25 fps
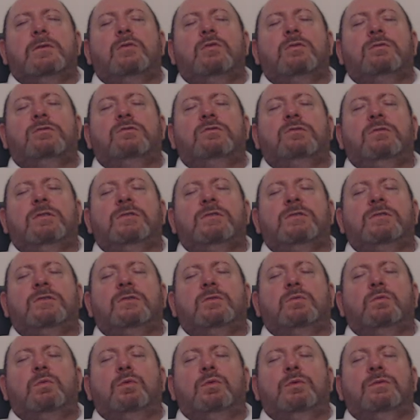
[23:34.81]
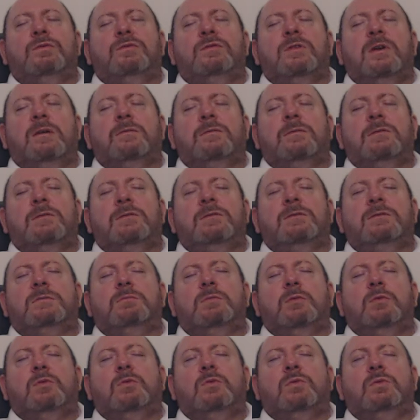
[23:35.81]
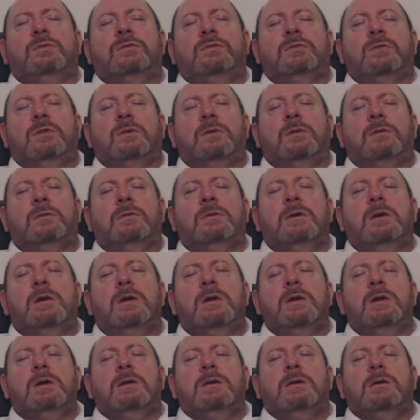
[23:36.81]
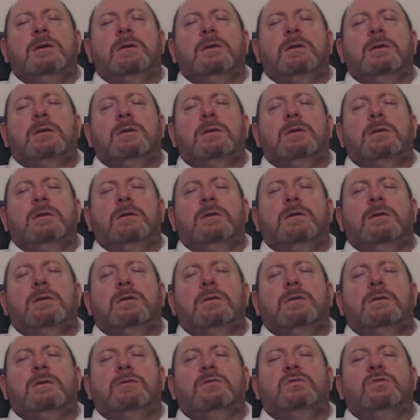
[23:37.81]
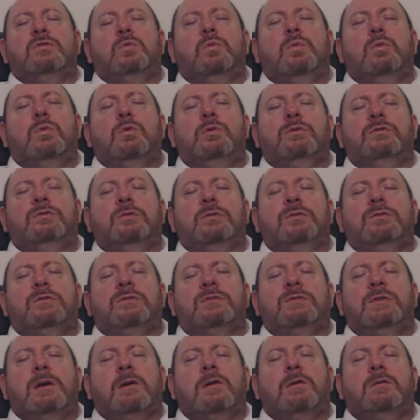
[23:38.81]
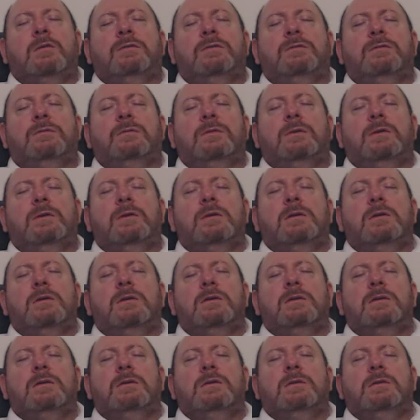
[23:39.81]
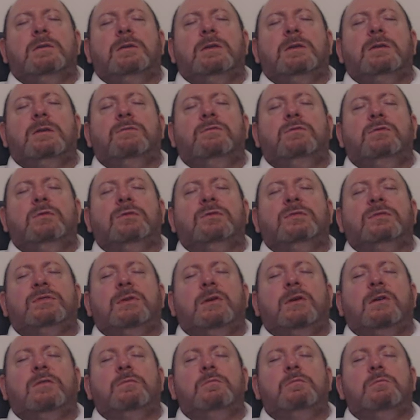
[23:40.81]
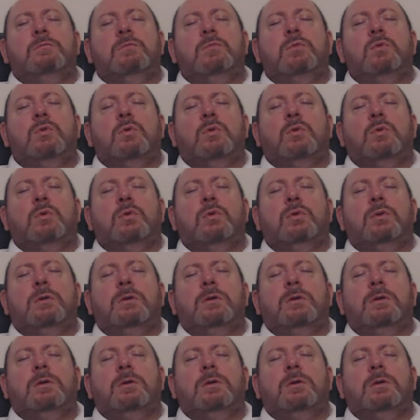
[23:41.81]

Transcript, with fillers: not just towards others, but also towards yourself, giving yourself more